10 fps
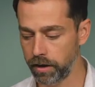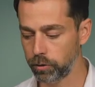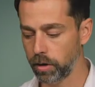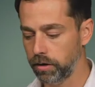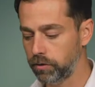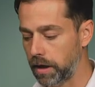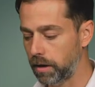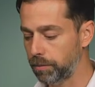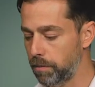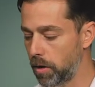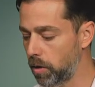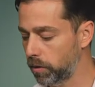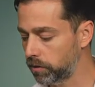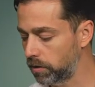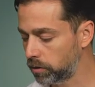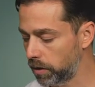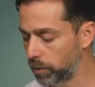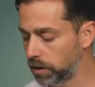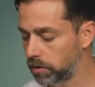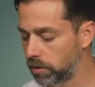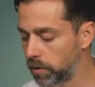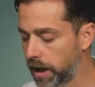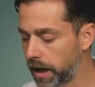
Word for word: So I'm going to set up the Moogs so that we can do